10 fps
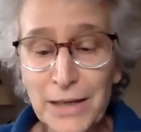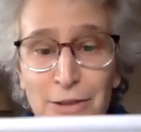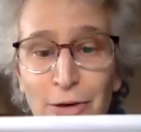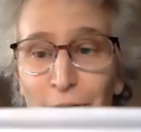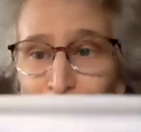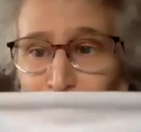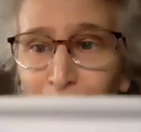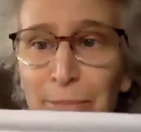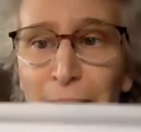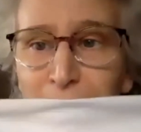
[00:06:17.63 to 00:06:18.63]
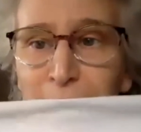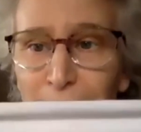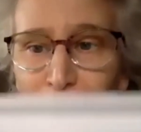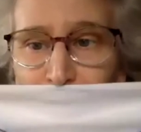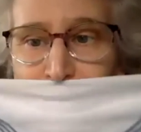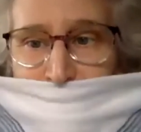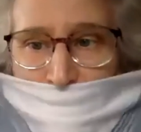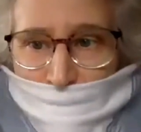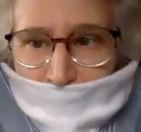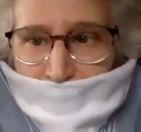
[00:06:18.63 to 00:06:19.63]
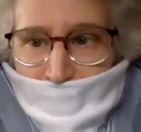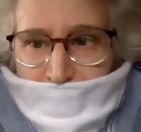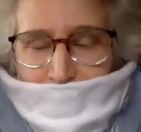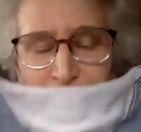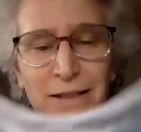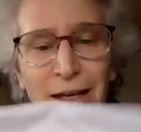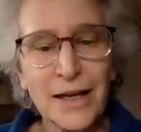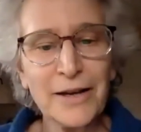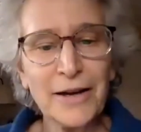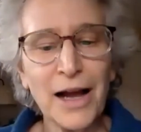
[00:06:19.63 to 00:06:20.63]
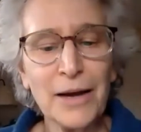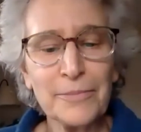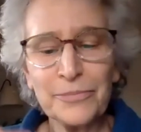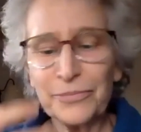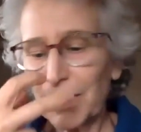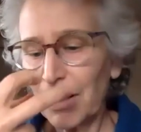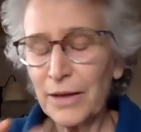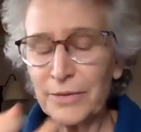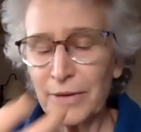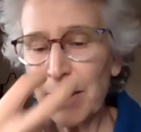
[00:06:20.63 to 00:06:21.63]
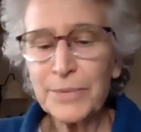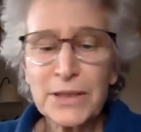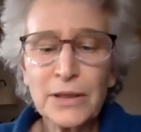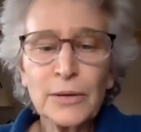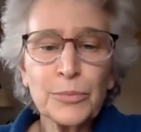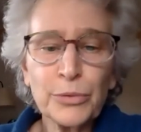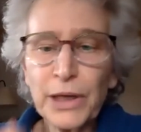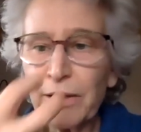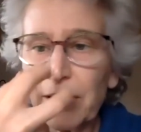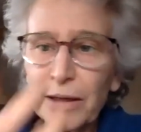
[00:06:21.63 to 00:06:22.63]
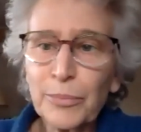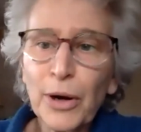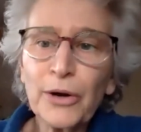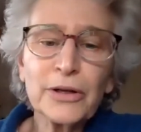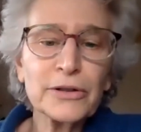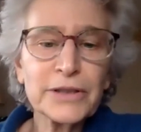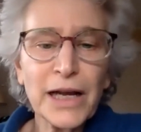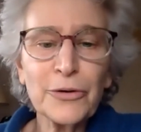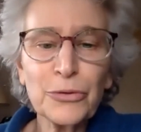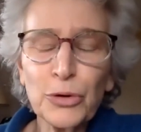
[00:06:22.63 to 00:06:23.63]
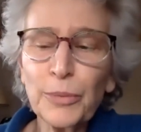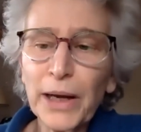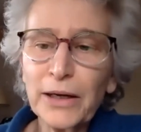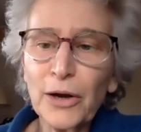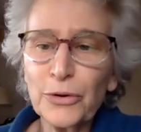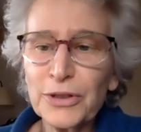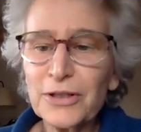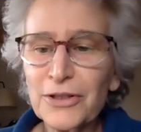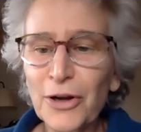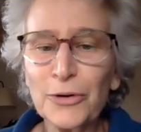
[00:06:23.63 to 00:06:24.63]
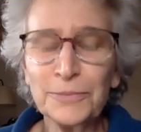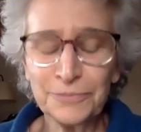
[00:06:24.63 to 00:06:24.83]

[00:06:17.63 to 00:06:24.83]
So if my mask is like this, I'm still breathing particles out through my nose. So